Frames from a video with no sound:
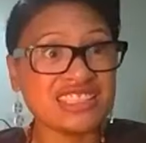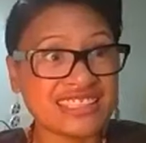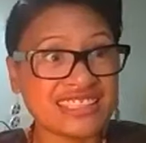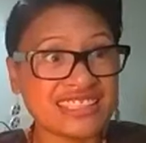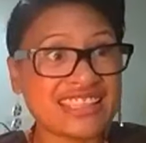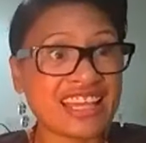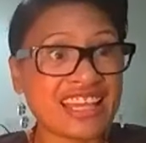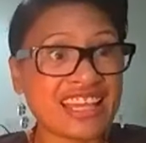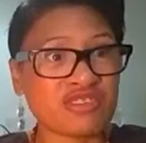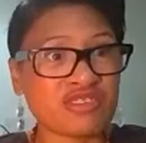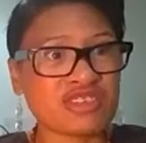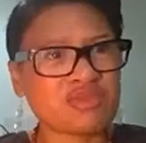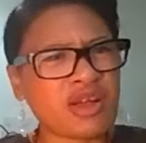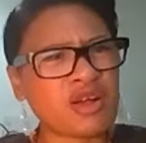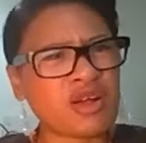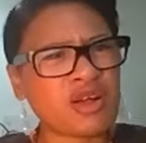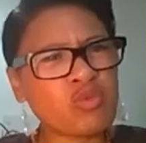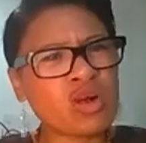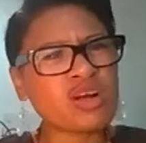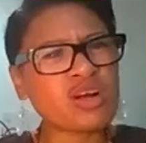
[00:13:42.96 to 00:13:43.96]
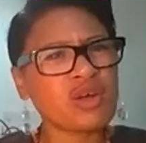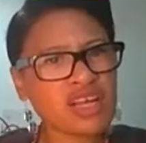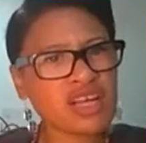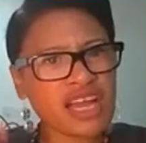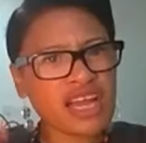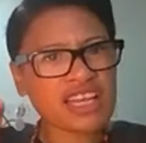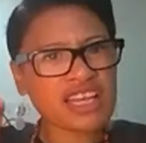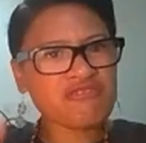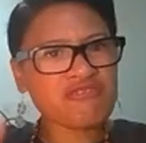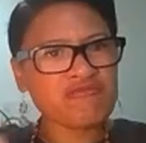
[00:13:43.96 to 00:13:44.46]
there as well. What
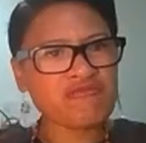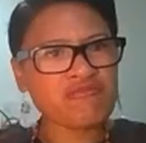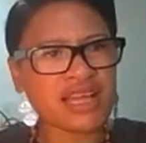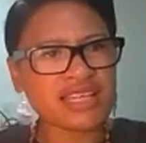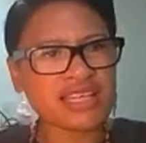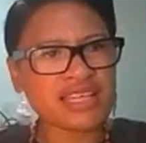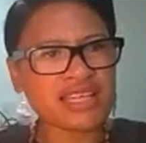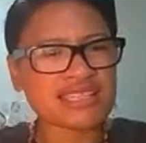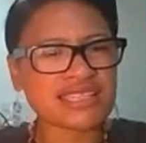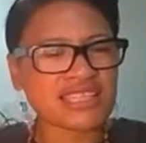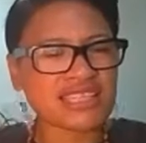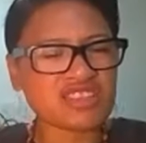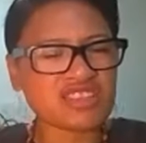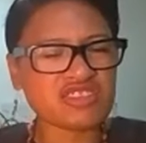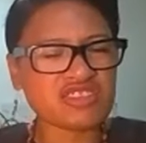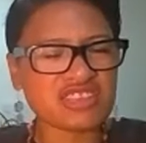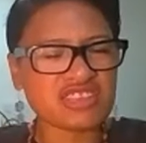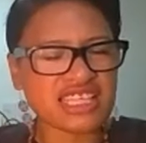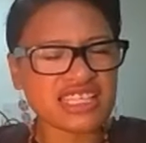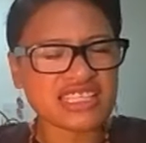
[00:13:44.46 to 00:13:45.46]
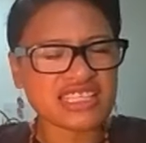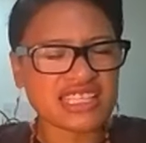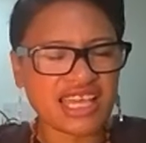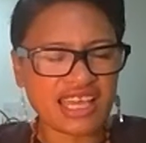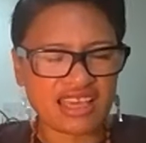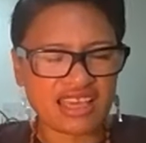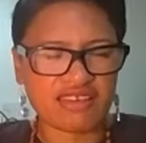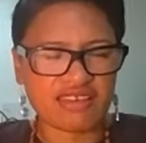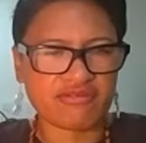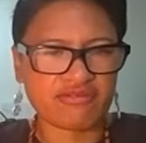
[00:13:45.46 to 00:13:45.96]
kind of mindset do you need to
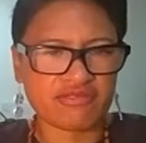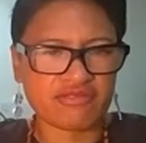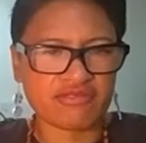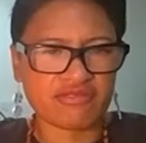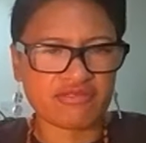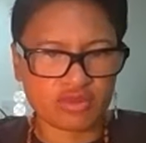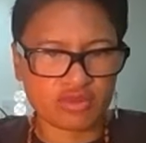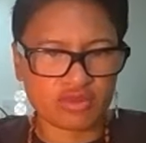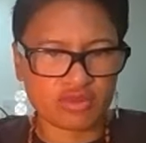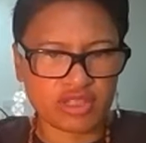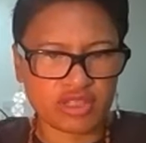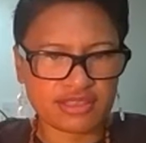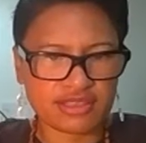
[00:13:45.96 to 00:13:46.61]
have, Laura?